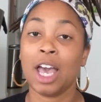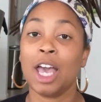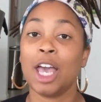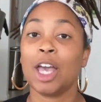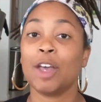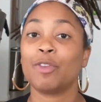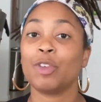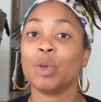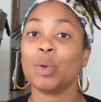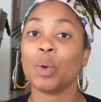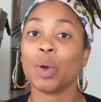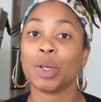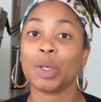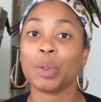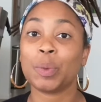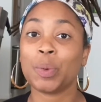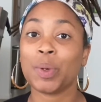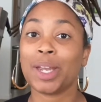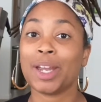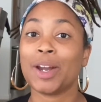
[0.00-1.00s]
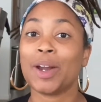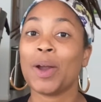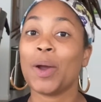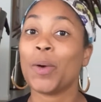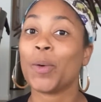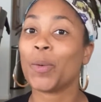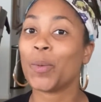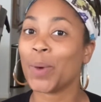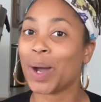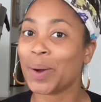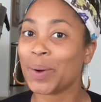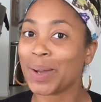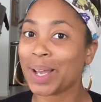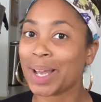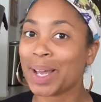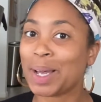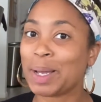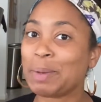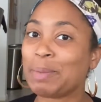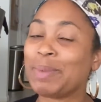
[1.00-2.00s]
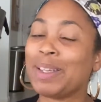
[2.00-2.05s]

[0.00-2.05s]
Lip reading: If you are new here, welcome.